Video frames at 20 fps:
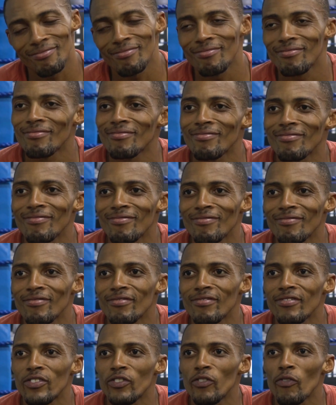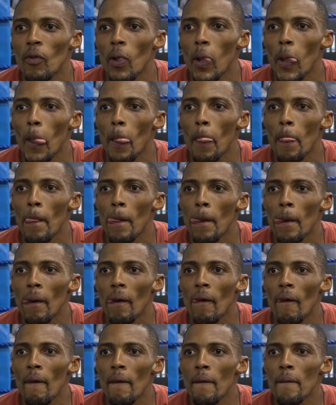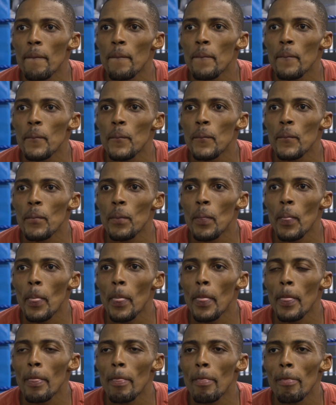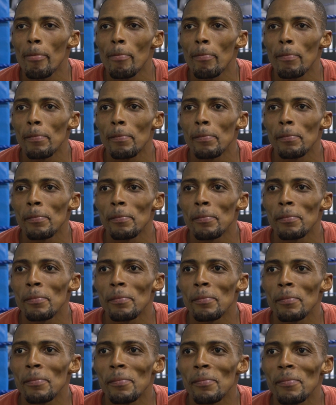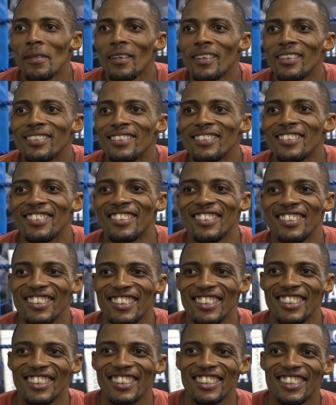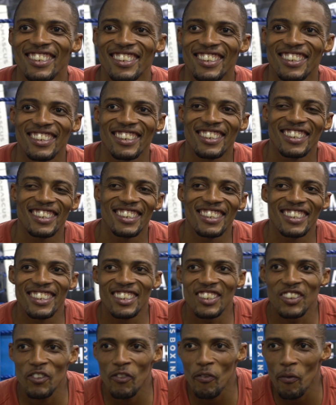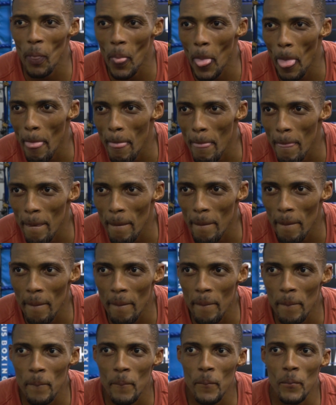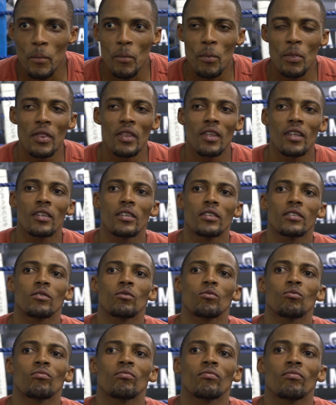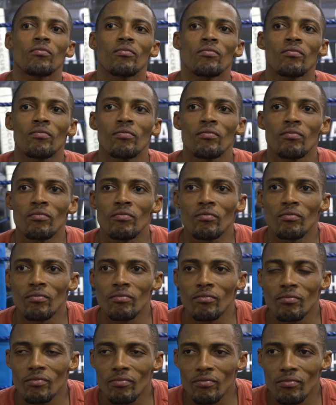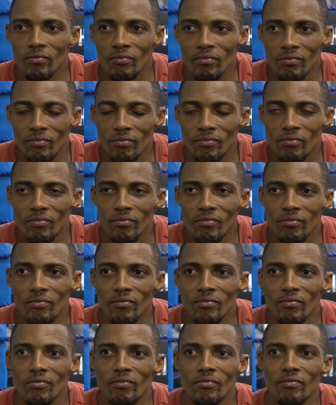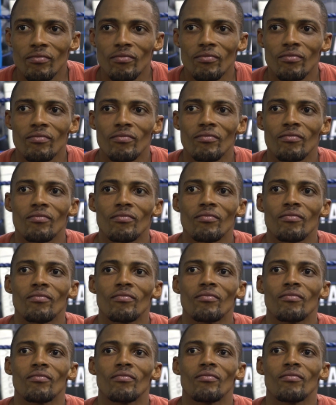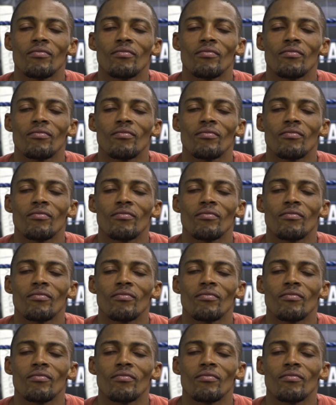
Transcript: So that's it. You plan on? I don't know. You don't want to give away any game plans, but I mean, with an aggressive boxer, you sort of have to tame him somehow. I'm guessing, is that sort of what you're looking at?